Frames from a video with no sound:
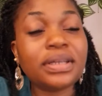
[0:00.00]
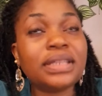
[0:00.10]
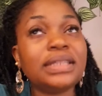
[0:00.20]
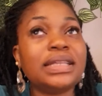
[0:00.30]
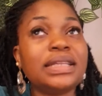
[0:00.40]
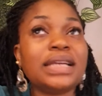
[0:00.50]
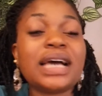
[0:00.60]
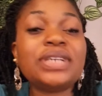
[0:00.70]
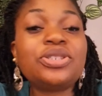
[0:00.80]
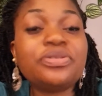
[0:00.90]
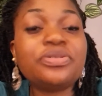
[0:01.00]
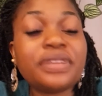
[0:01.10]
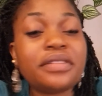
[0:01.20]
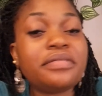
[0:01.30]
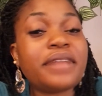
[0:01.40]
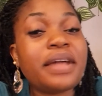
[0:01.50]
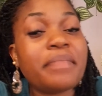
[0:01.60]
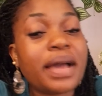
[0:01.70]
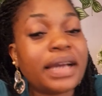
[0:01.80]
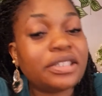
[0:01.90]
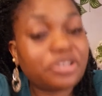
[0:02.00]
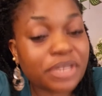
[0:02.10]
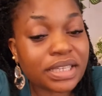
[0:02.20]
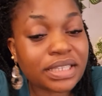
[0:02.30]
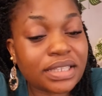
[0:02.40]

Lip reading: that I should verify my address.